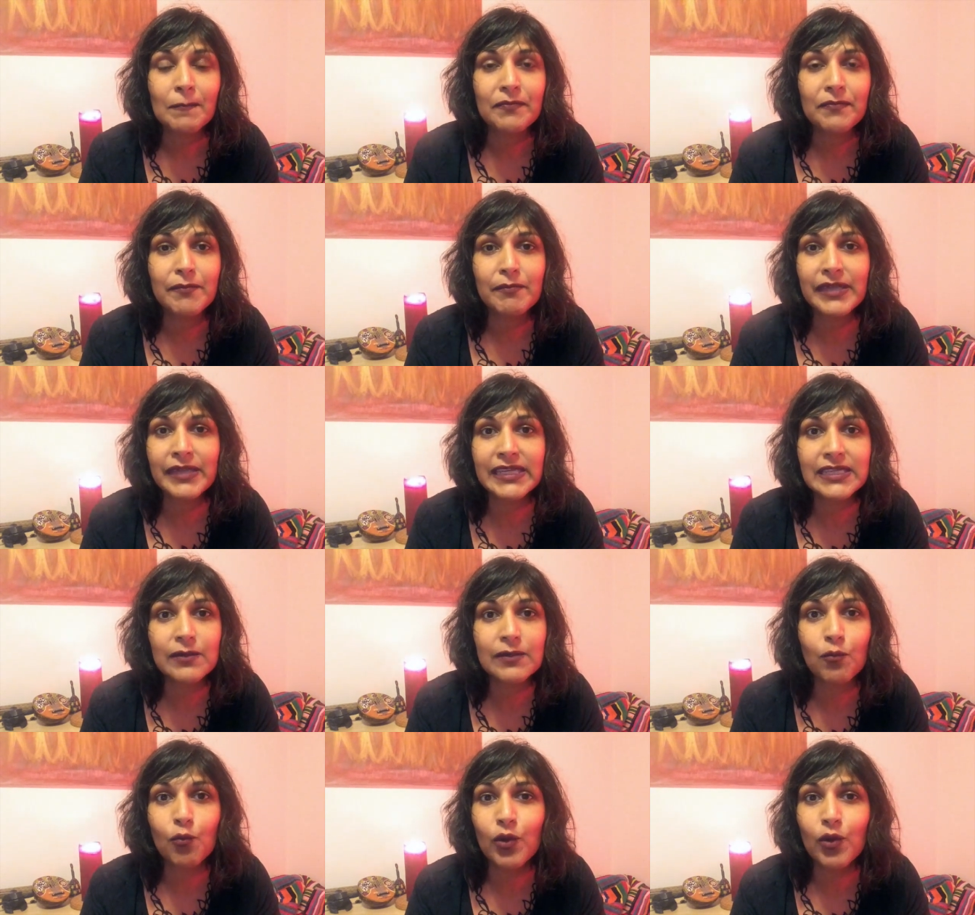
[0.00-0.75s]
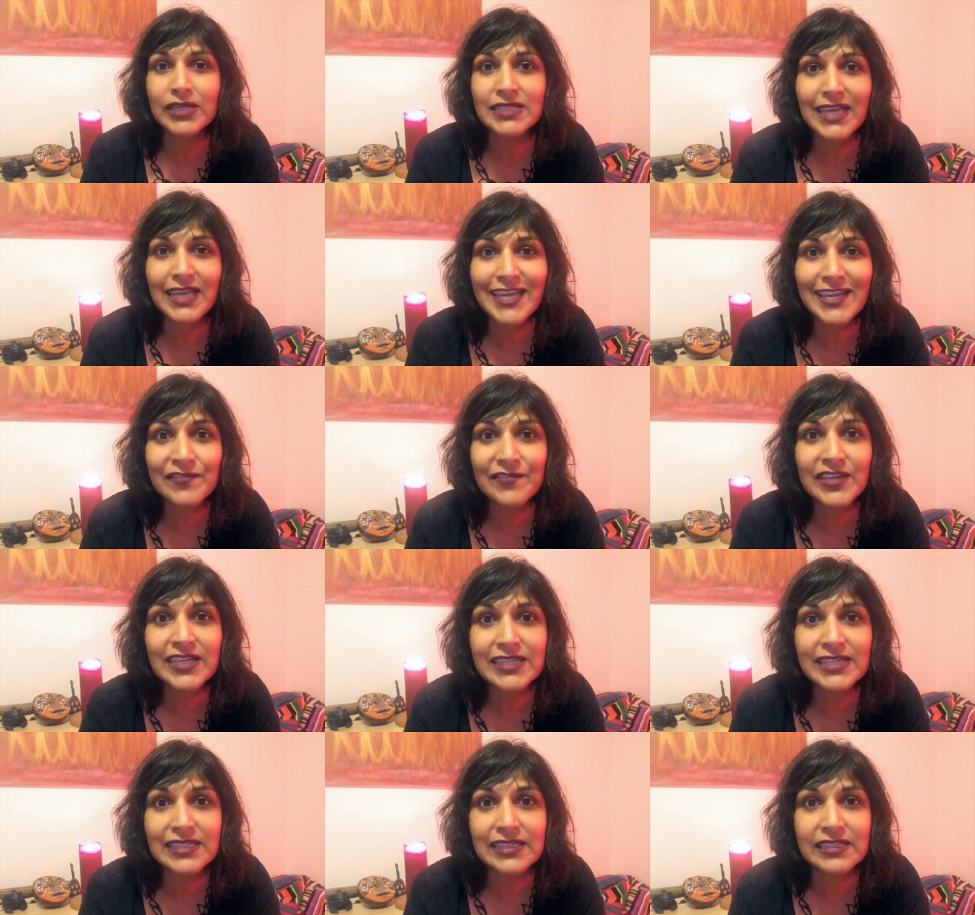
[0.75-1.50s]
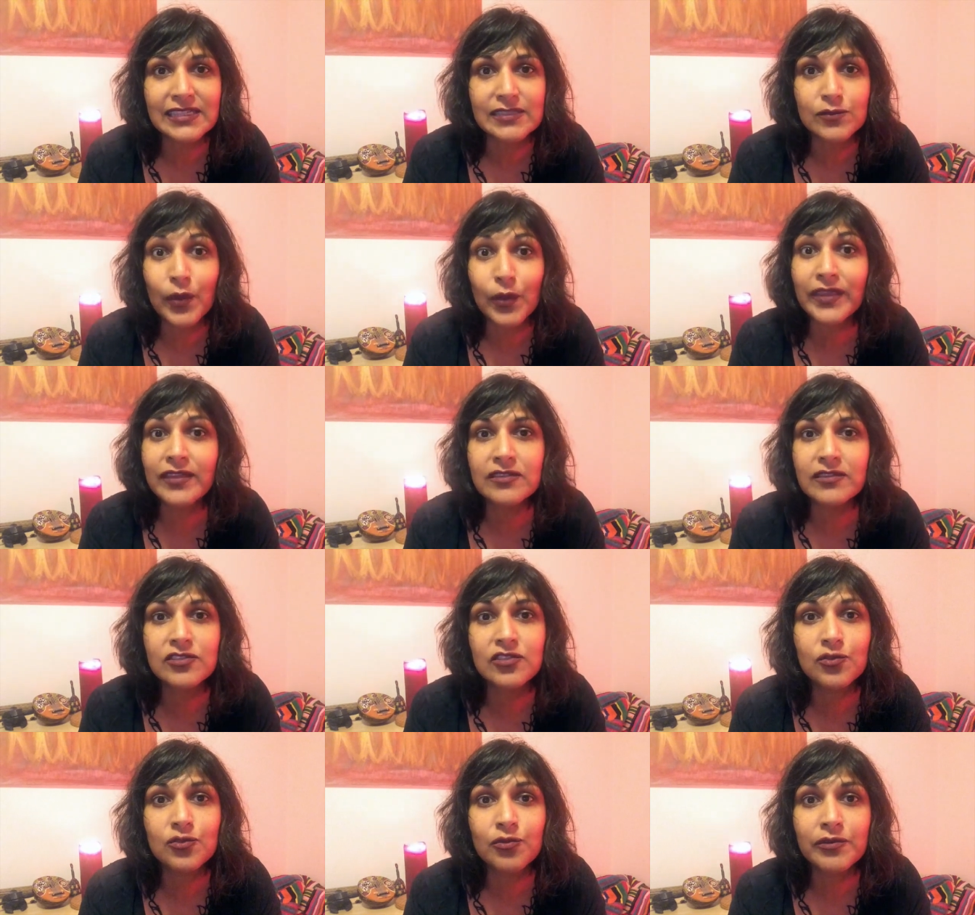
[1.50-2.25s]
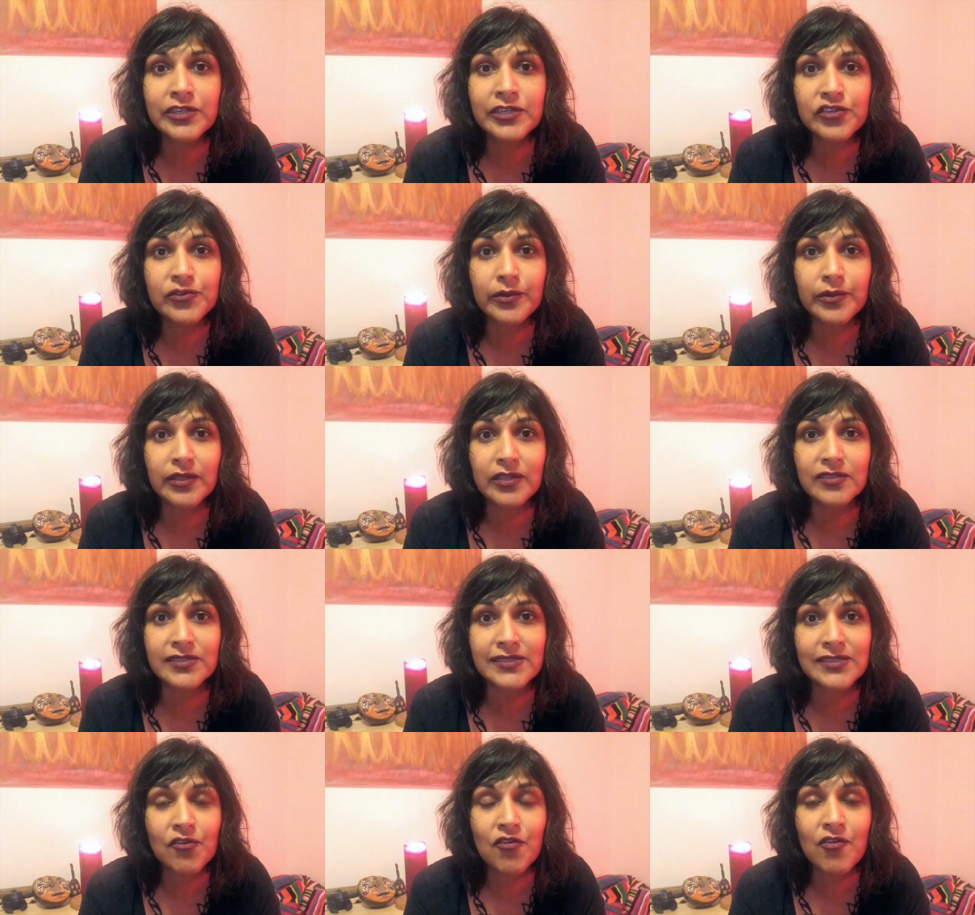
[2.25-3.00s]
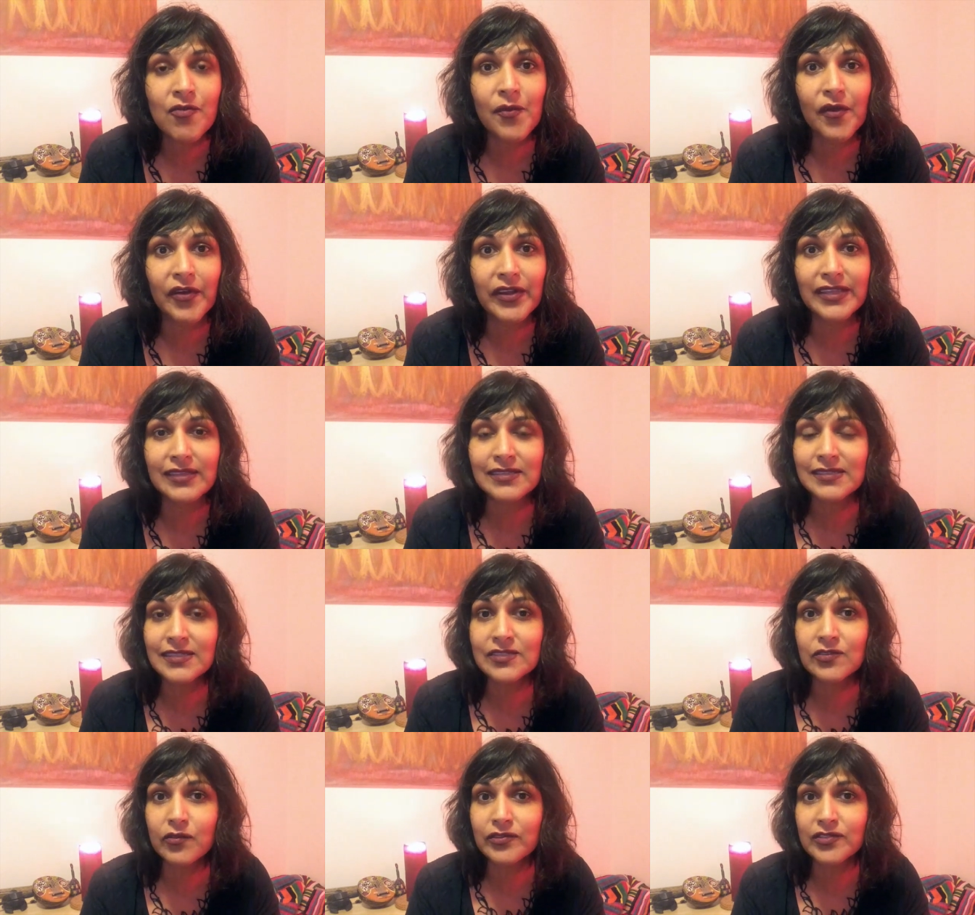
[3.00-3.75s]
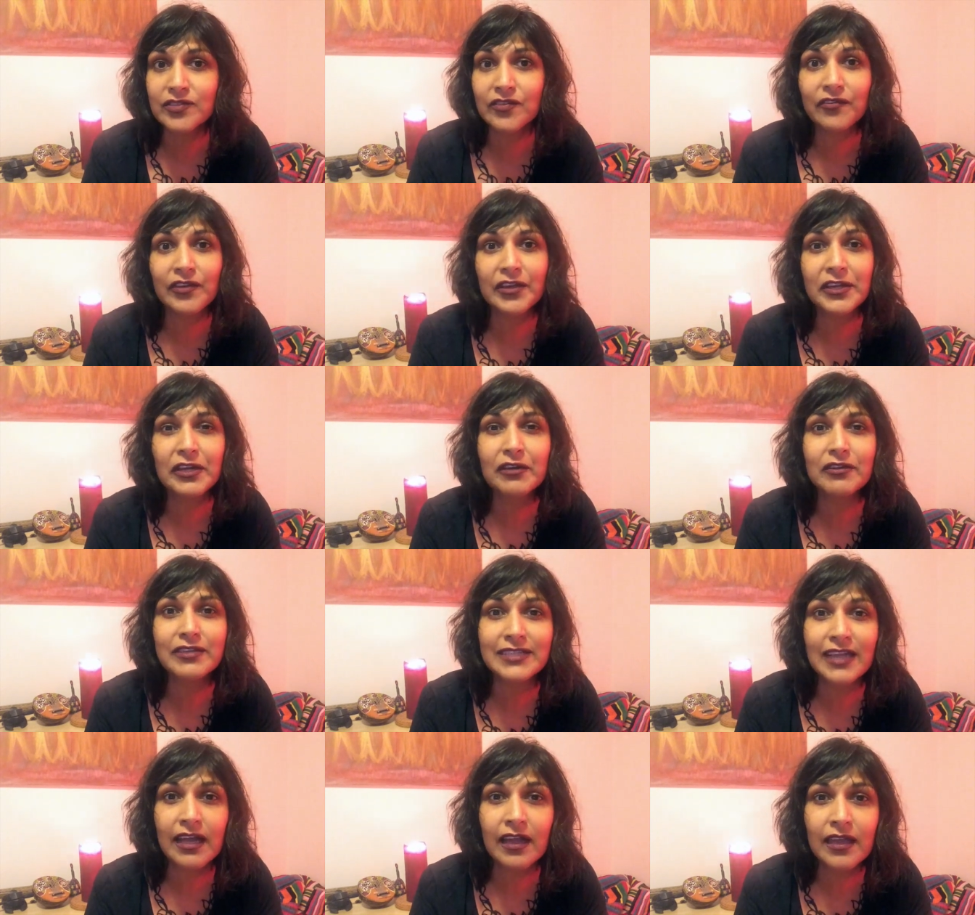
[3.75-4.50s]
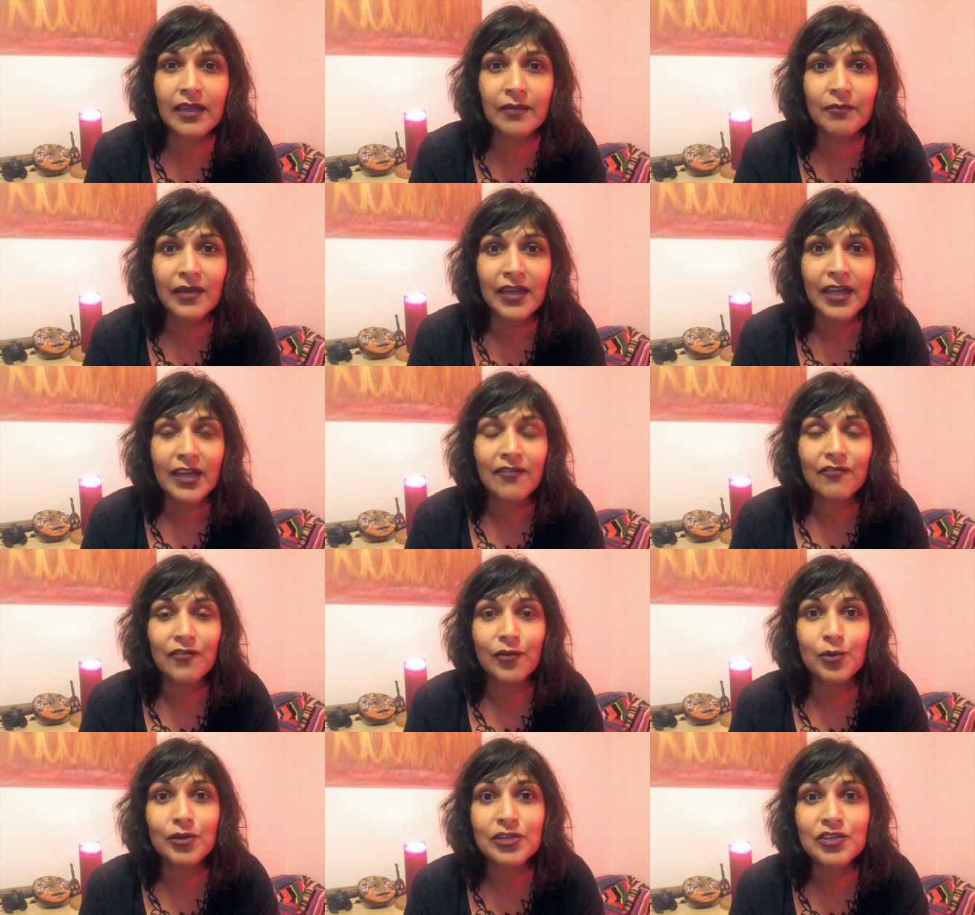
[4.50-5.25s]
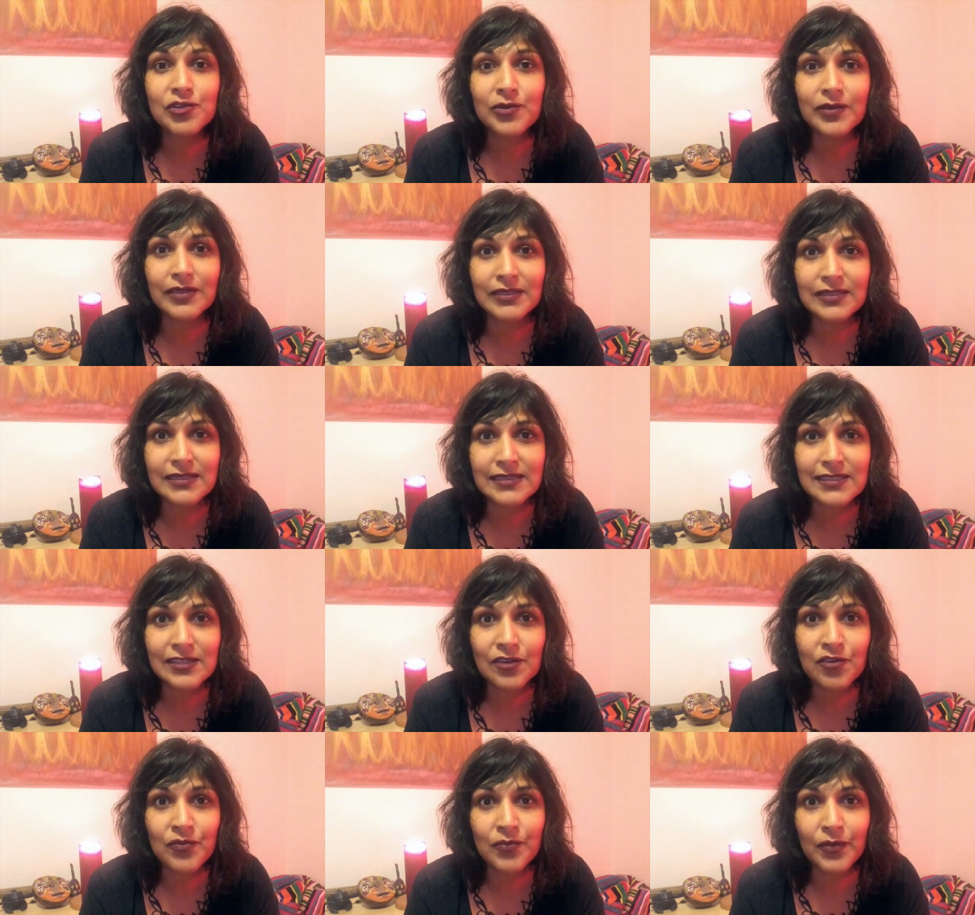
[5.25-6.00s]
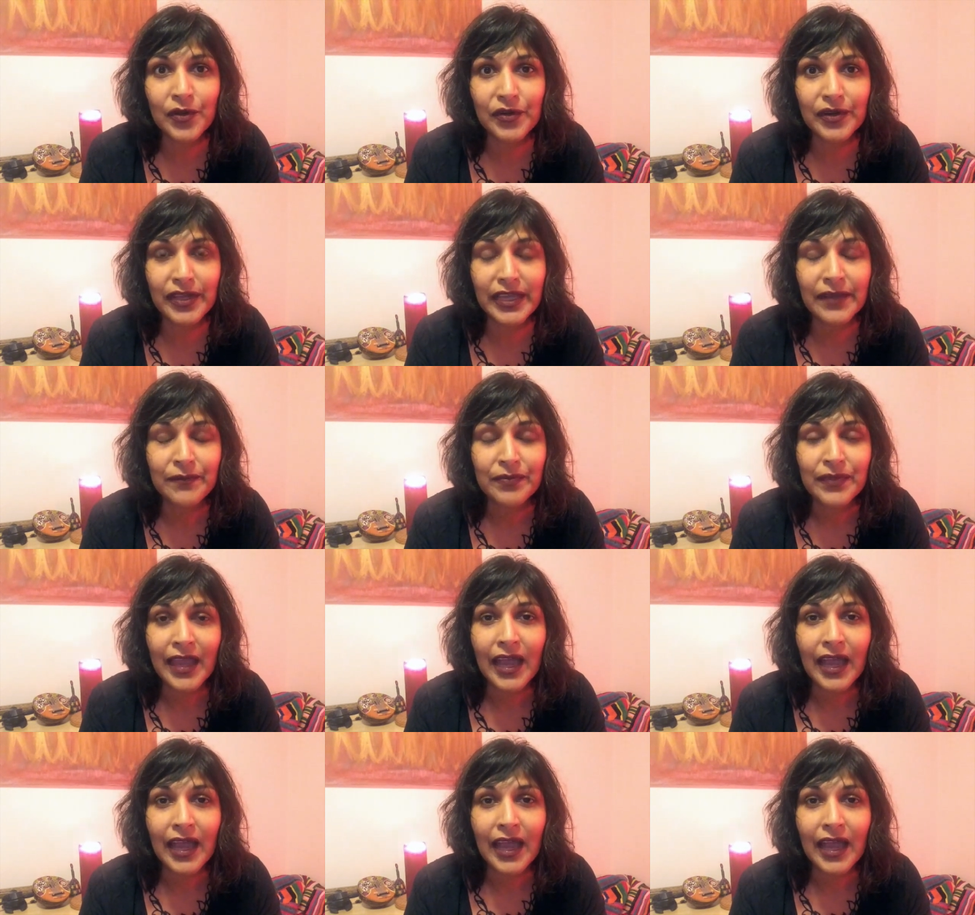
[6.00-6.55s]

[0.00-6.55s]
medium, whatever it is, whether it's through ritual or ceremony, this is also a very good time for ritual and ceremony.